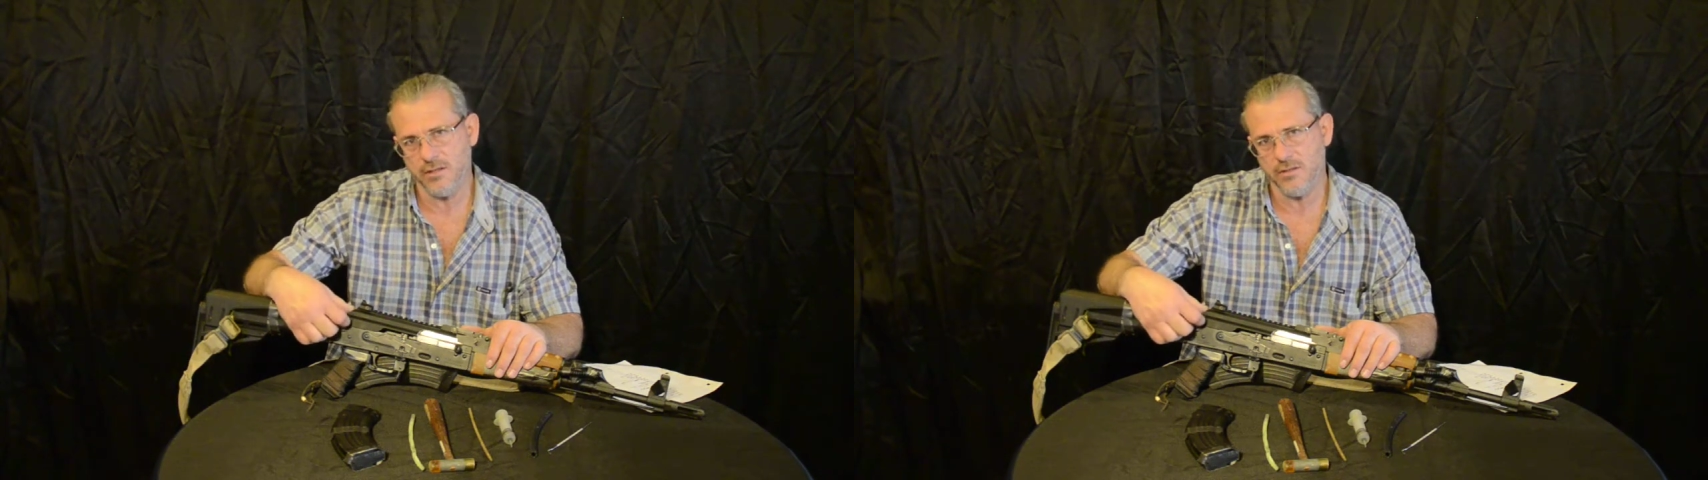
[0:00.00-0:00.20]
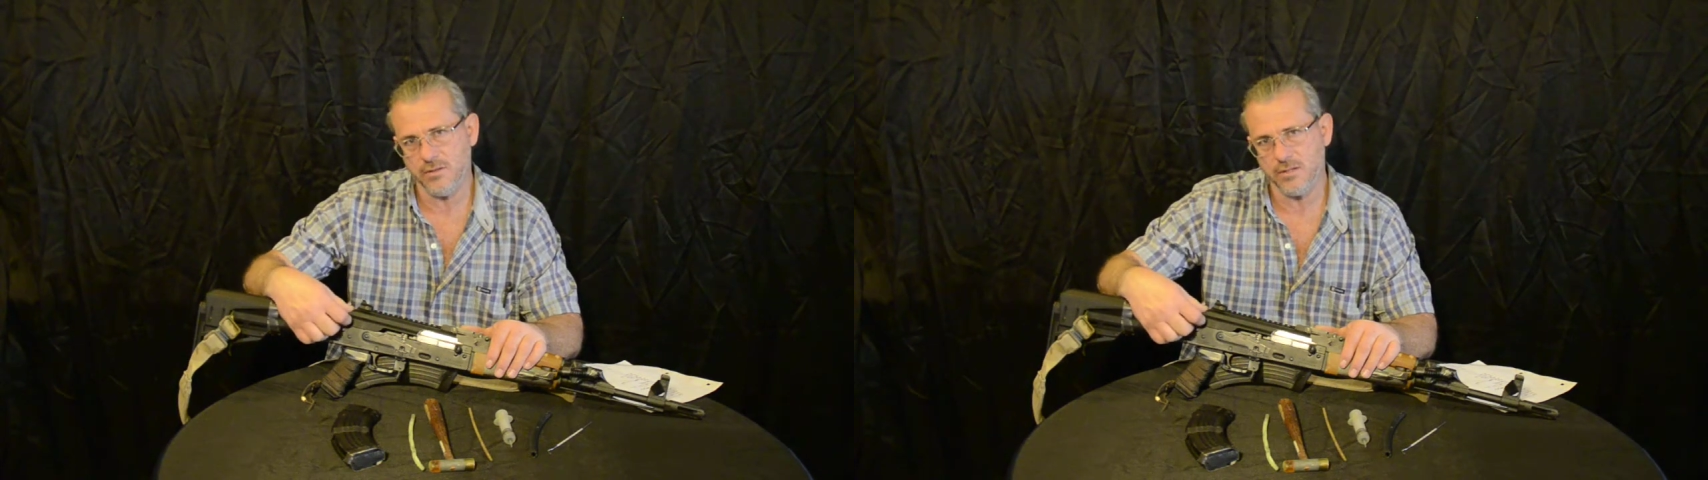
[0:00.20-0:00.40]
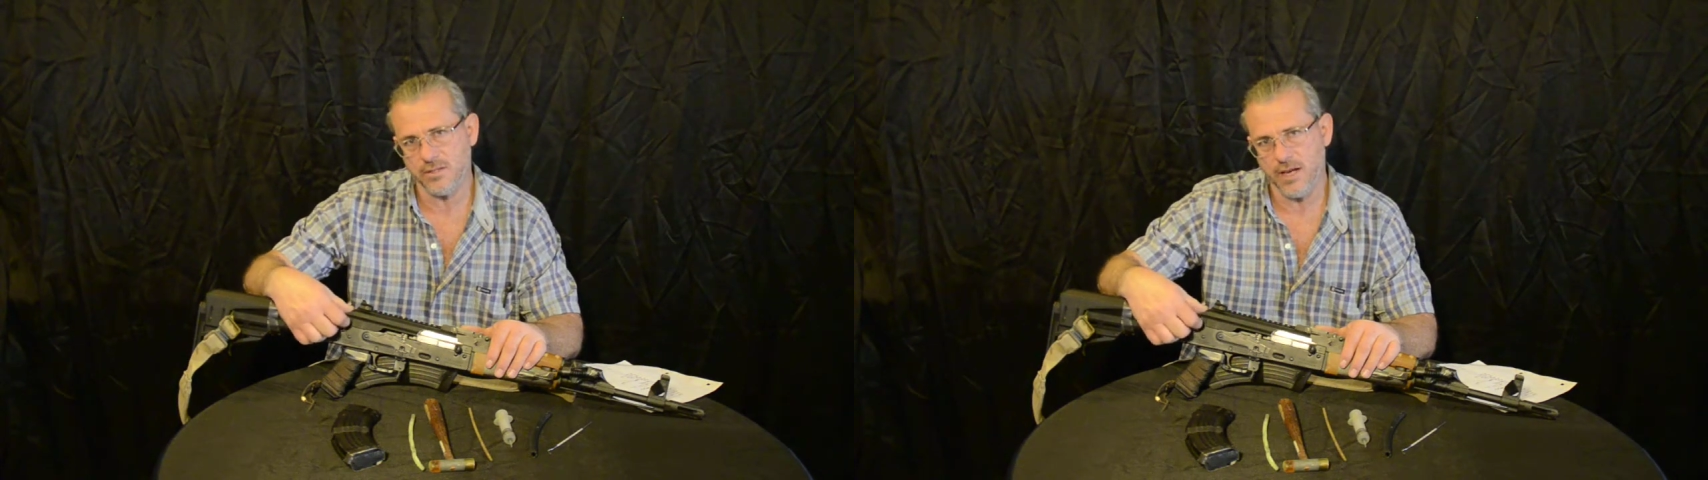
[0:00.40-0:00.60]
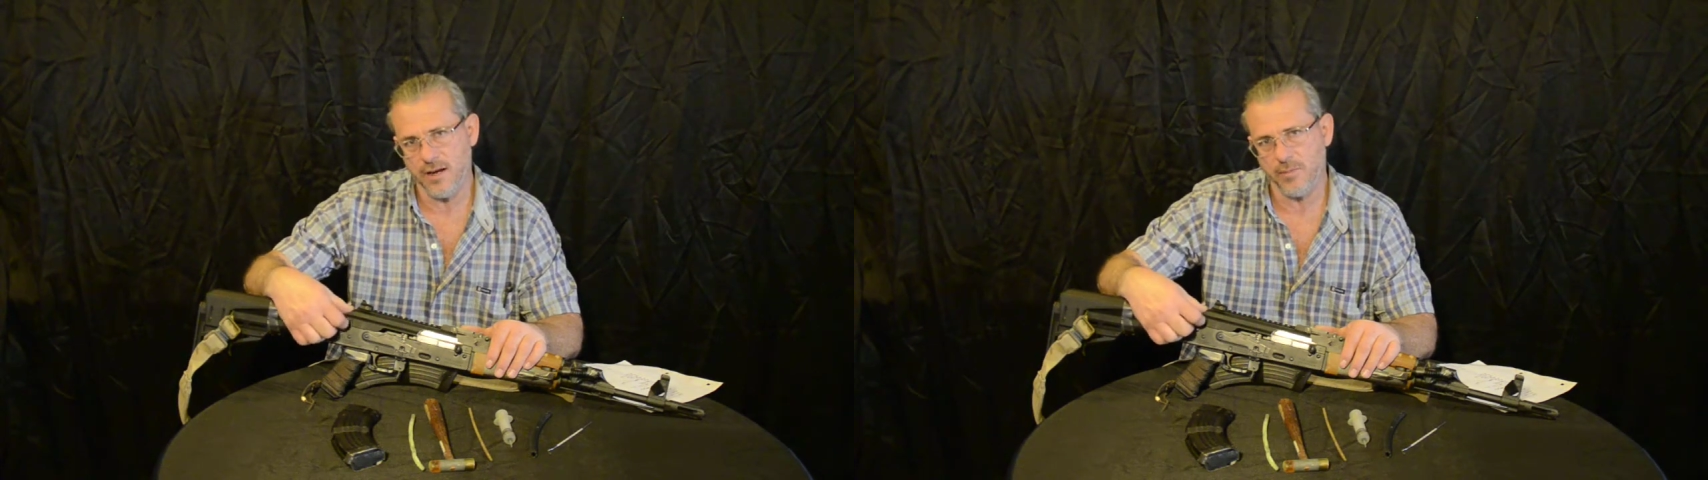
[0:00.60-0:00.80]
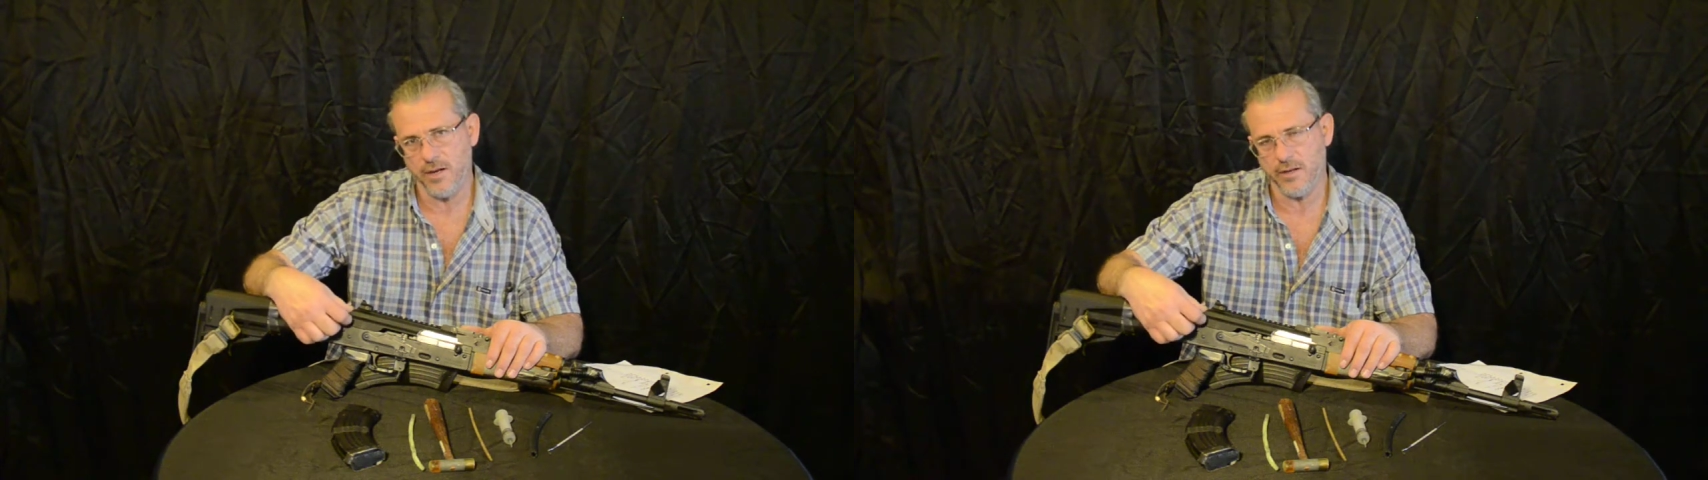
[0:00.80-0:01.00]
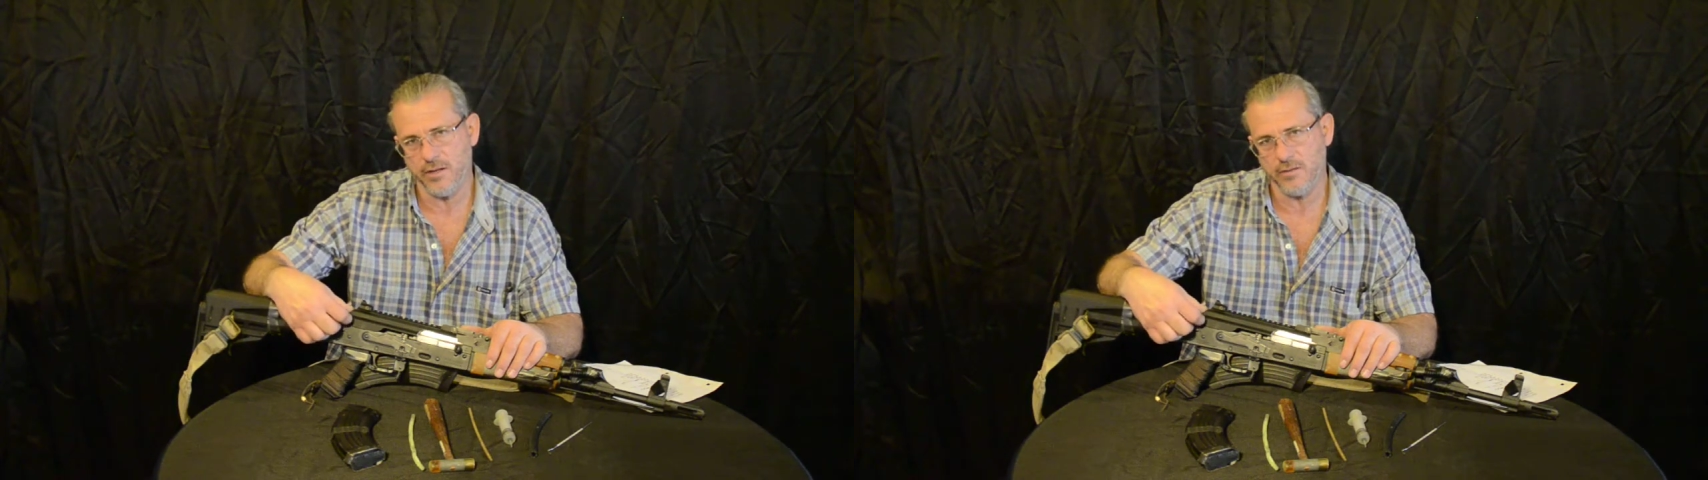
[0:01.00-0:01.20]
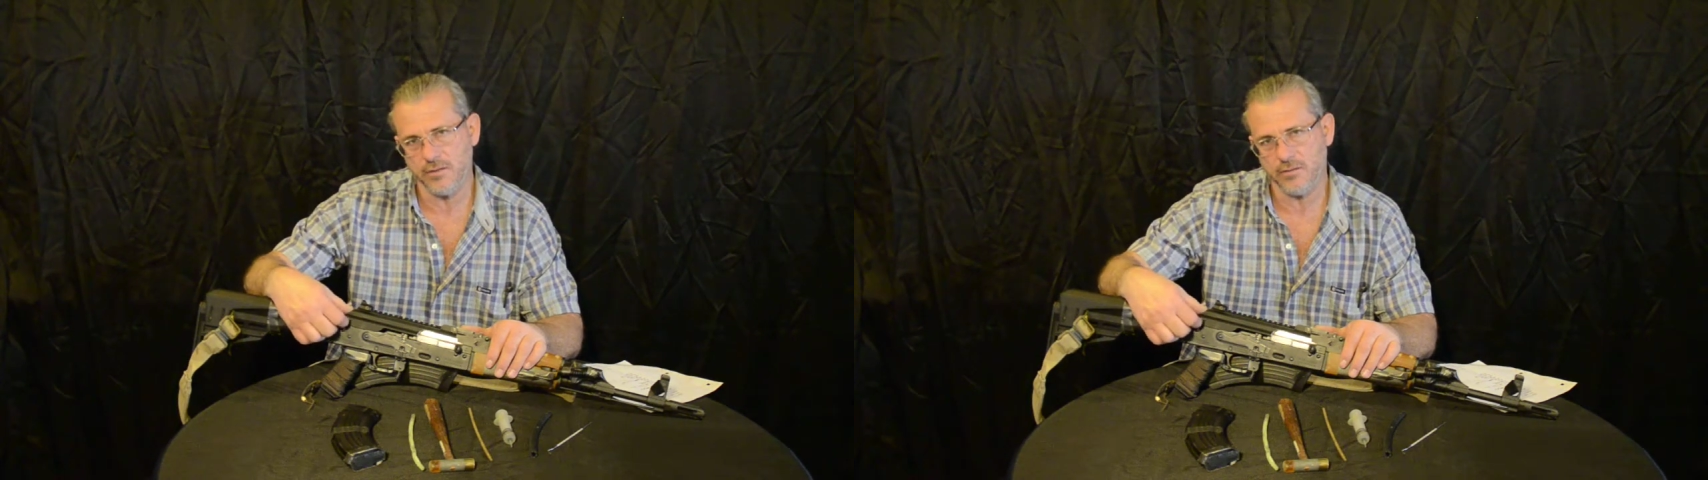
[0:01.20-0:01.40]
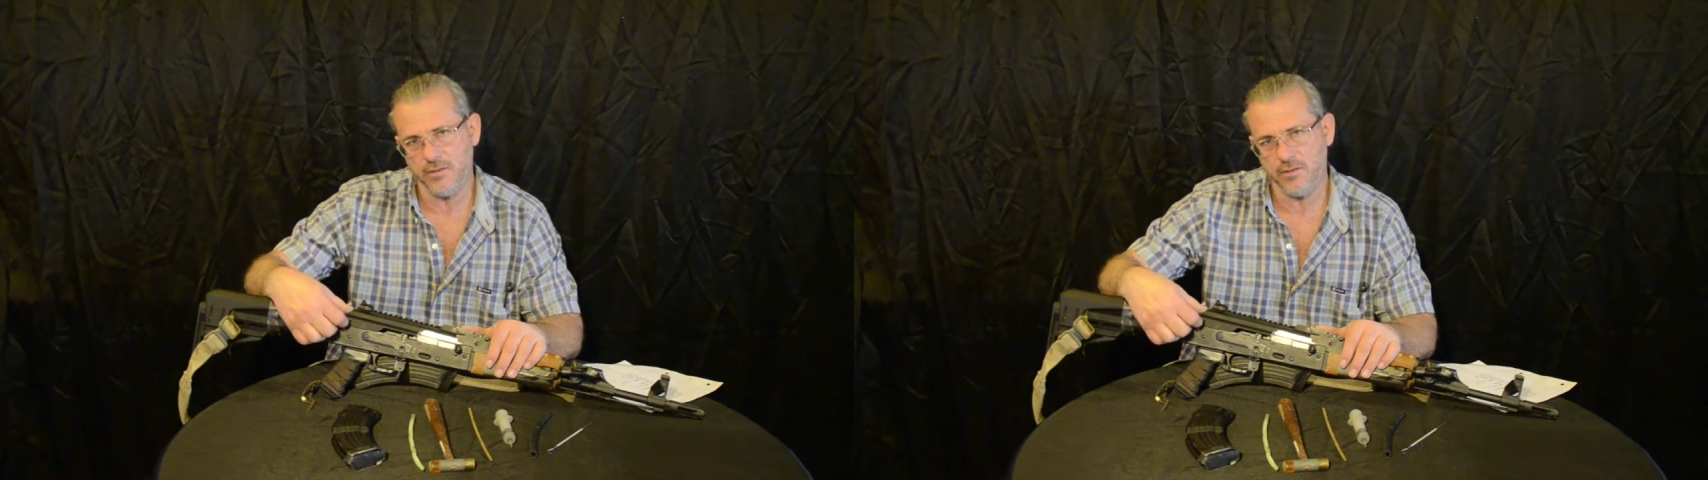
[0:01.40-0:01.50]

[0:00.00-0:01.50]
you this tab right here, that